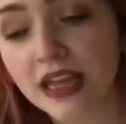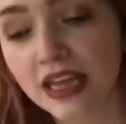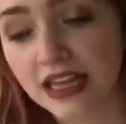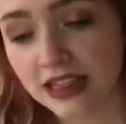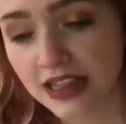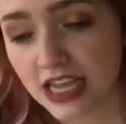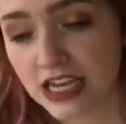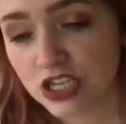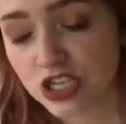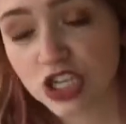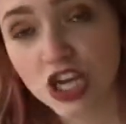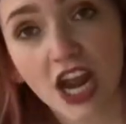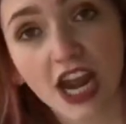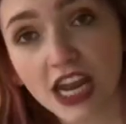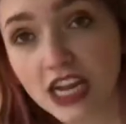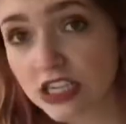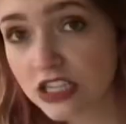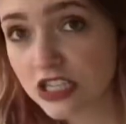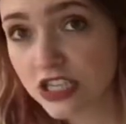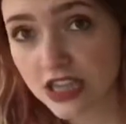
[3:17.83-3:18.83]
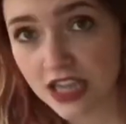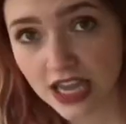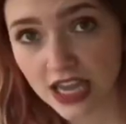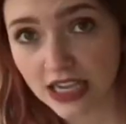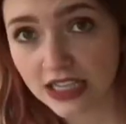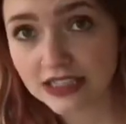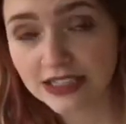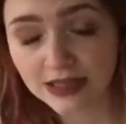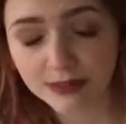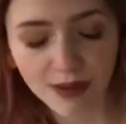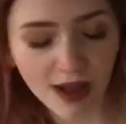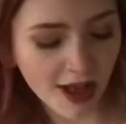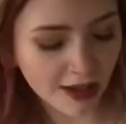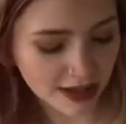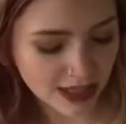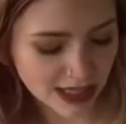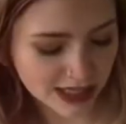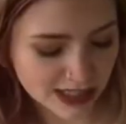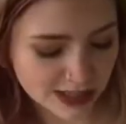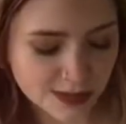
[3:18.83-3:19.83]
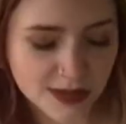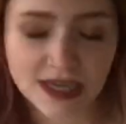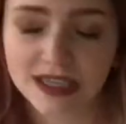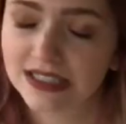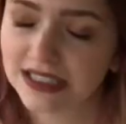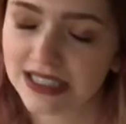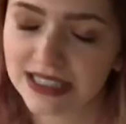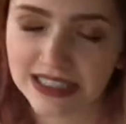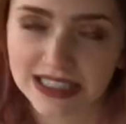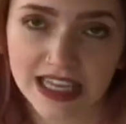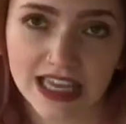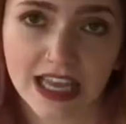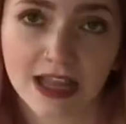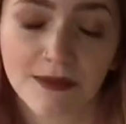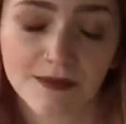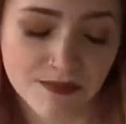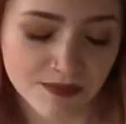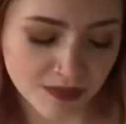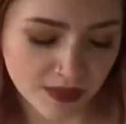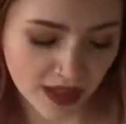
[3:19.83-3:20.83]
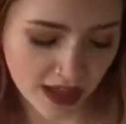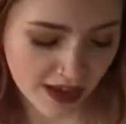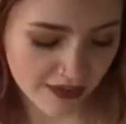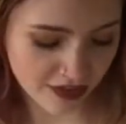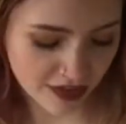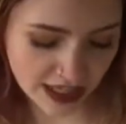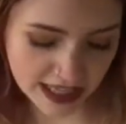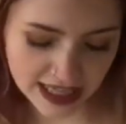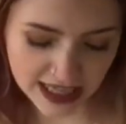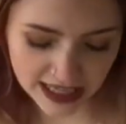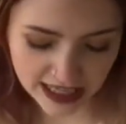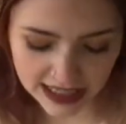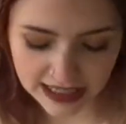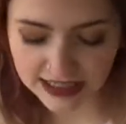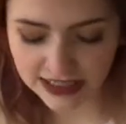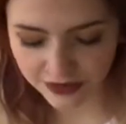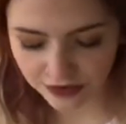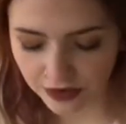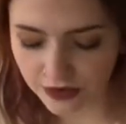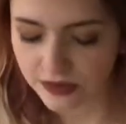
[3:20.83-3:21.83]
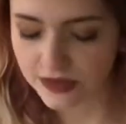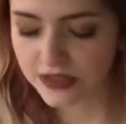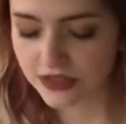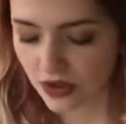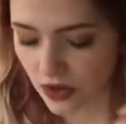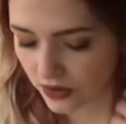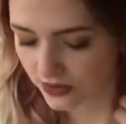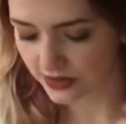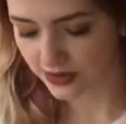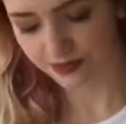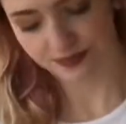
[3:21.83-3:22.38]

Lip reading: they change things about the experiment to see if they can get a different result.